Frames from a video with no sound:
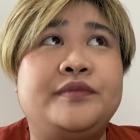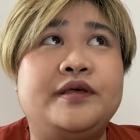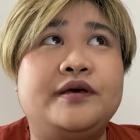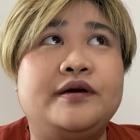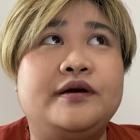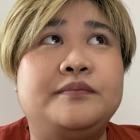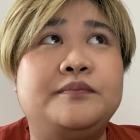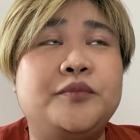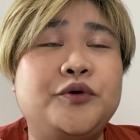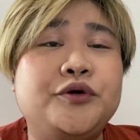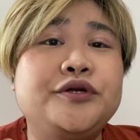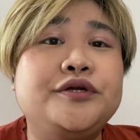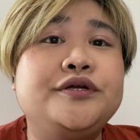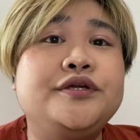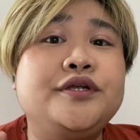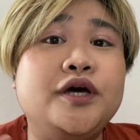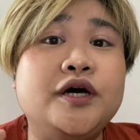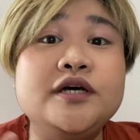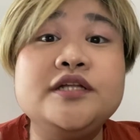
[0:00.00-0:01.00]
a more
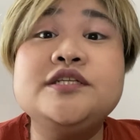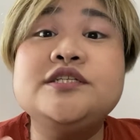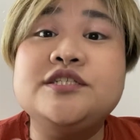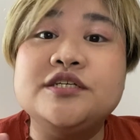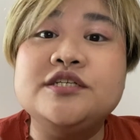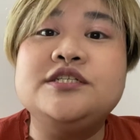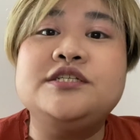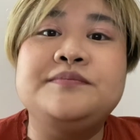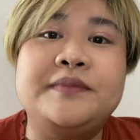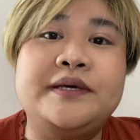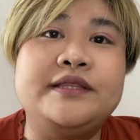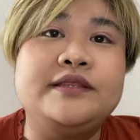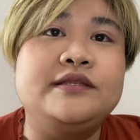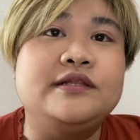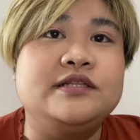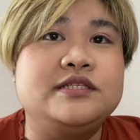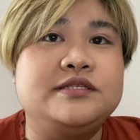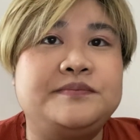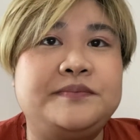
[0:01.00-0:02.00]

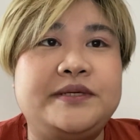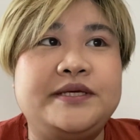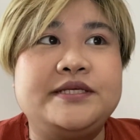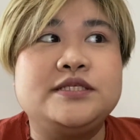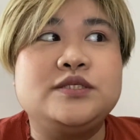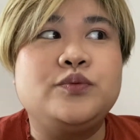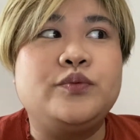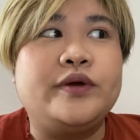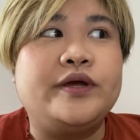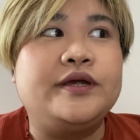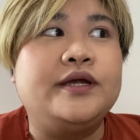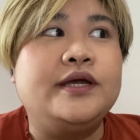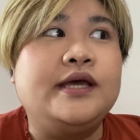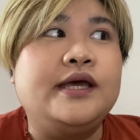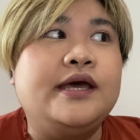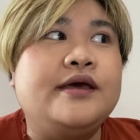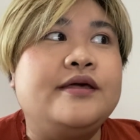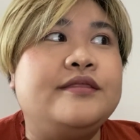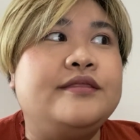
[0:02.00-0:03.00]
non-judgmental space where
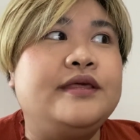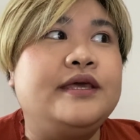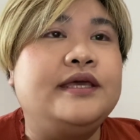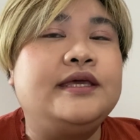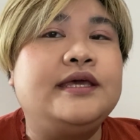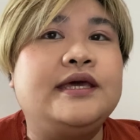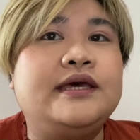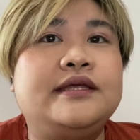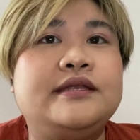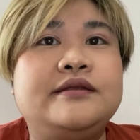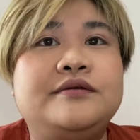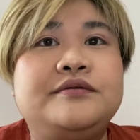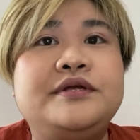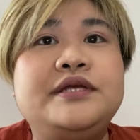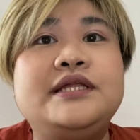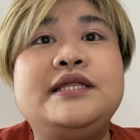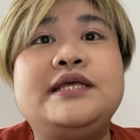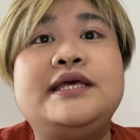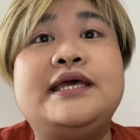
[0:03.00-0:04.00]
they can
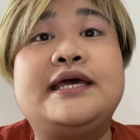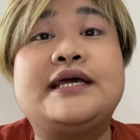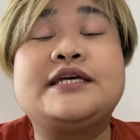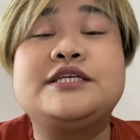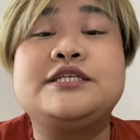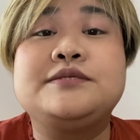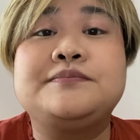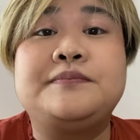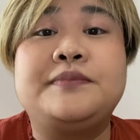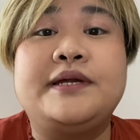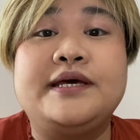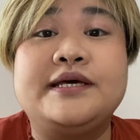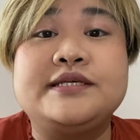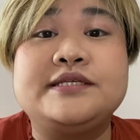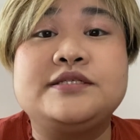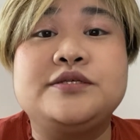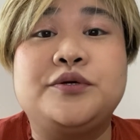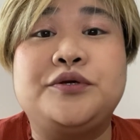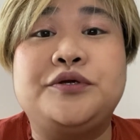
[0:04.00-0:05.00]
really
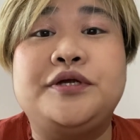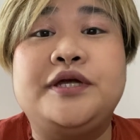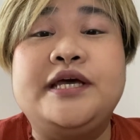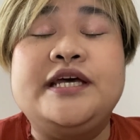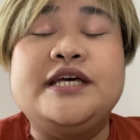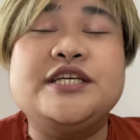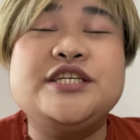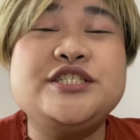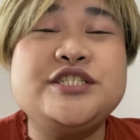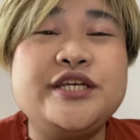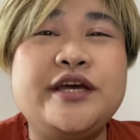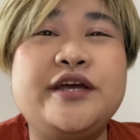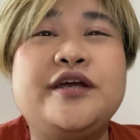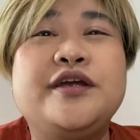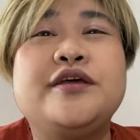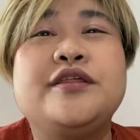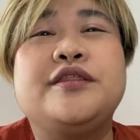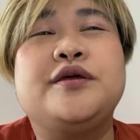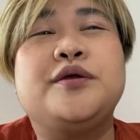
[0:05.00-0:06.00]
express or
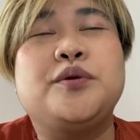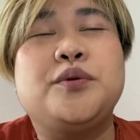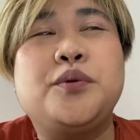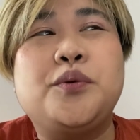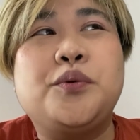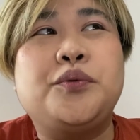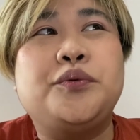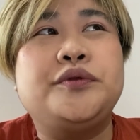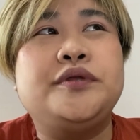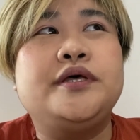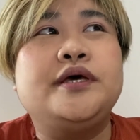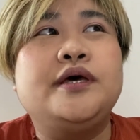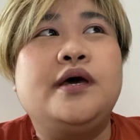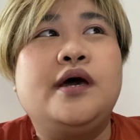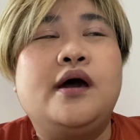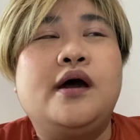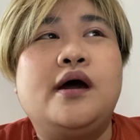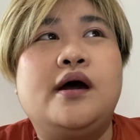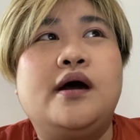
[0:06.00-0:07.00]
share their own
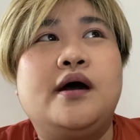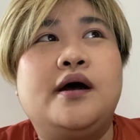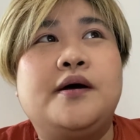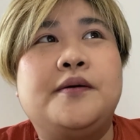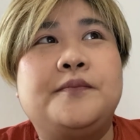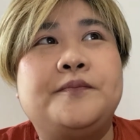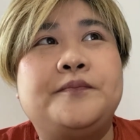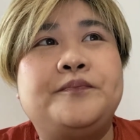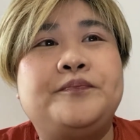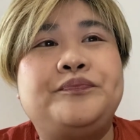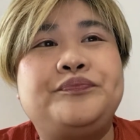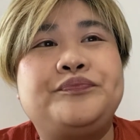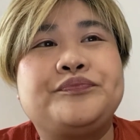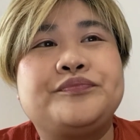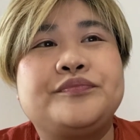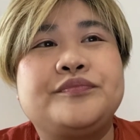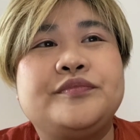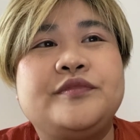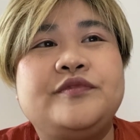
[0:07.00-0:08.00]

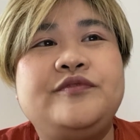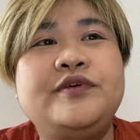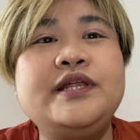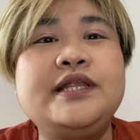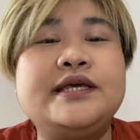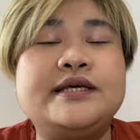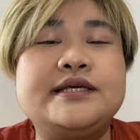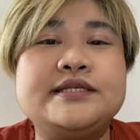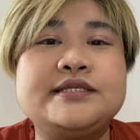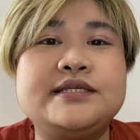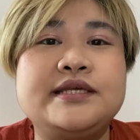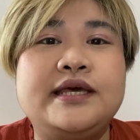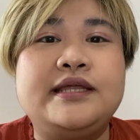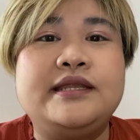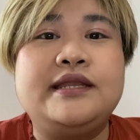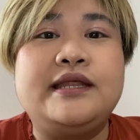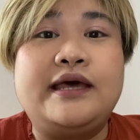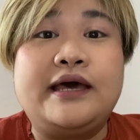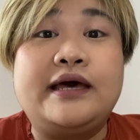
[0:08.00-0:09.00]
feelings
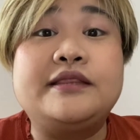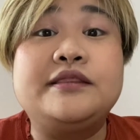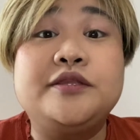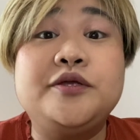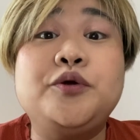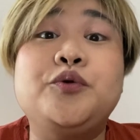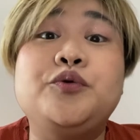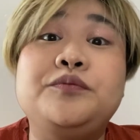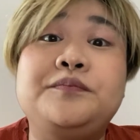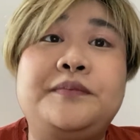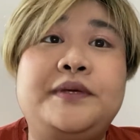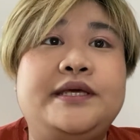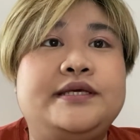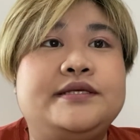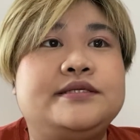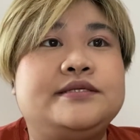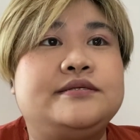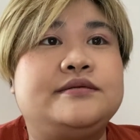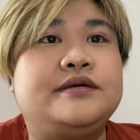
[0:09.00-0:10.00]
and at their own
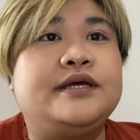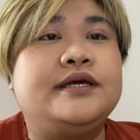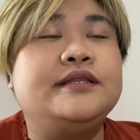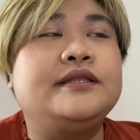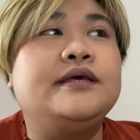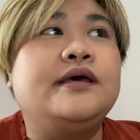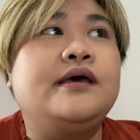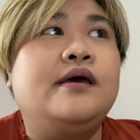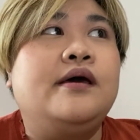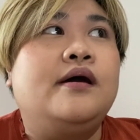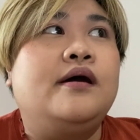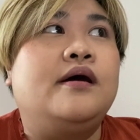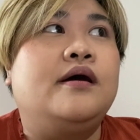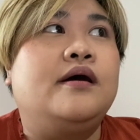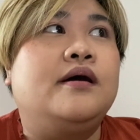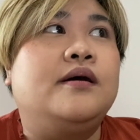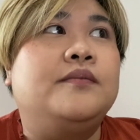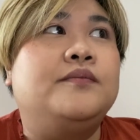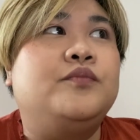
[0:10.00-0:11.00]
pace, right?
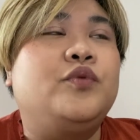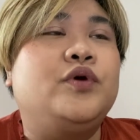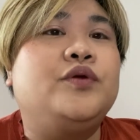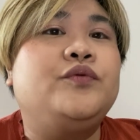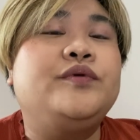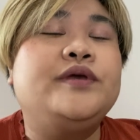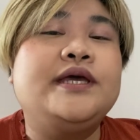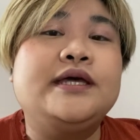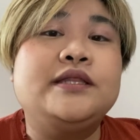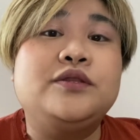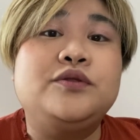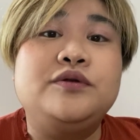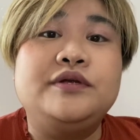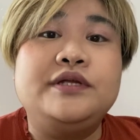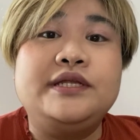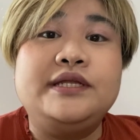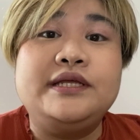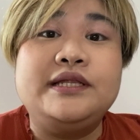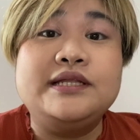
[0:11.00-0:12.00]
Where we get to
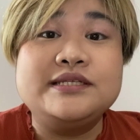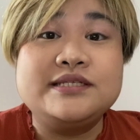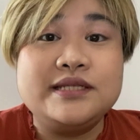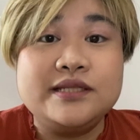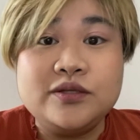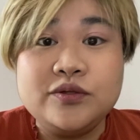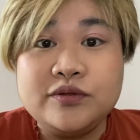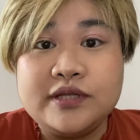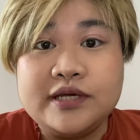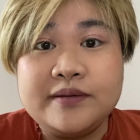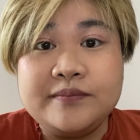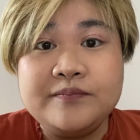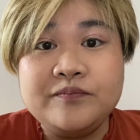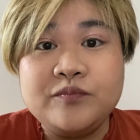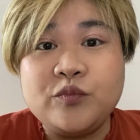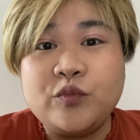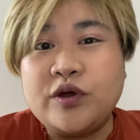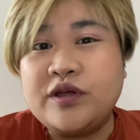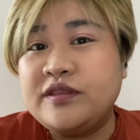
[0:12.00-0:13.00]
really listen to
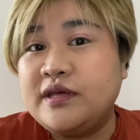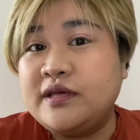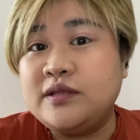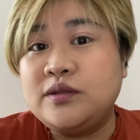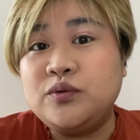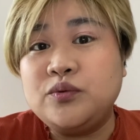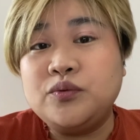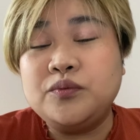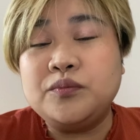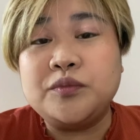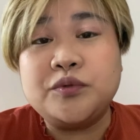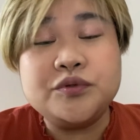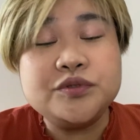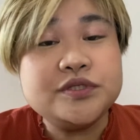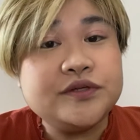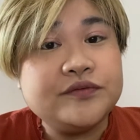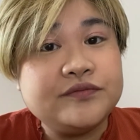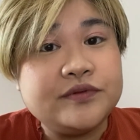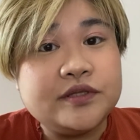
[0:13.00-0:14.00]
them, where they do
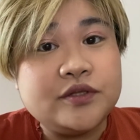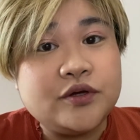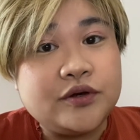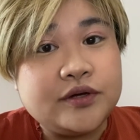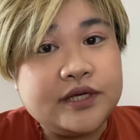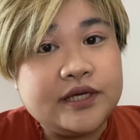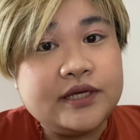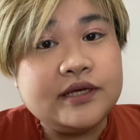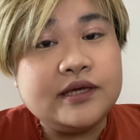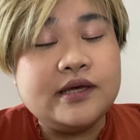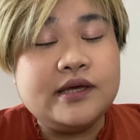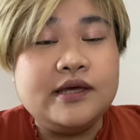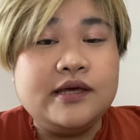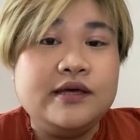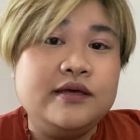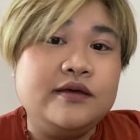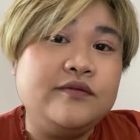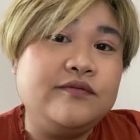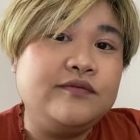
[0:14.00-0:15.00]
most of the talking
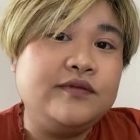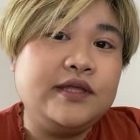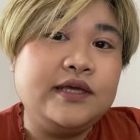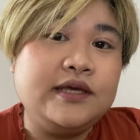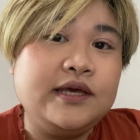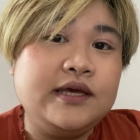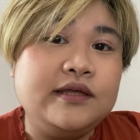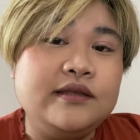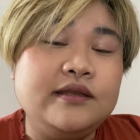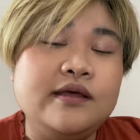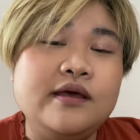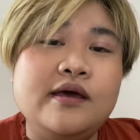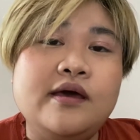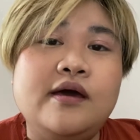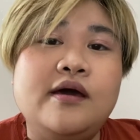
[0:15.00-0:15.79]
if they can.